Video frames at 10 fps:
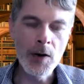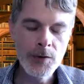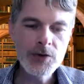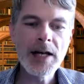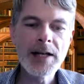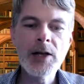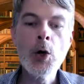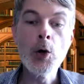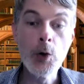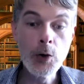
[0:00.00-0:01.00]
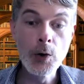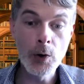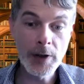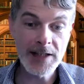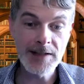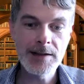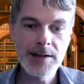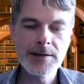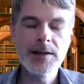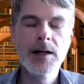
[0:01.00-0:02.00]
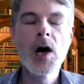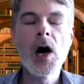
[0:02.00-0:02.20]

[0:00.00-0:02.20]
understanding who your audience is,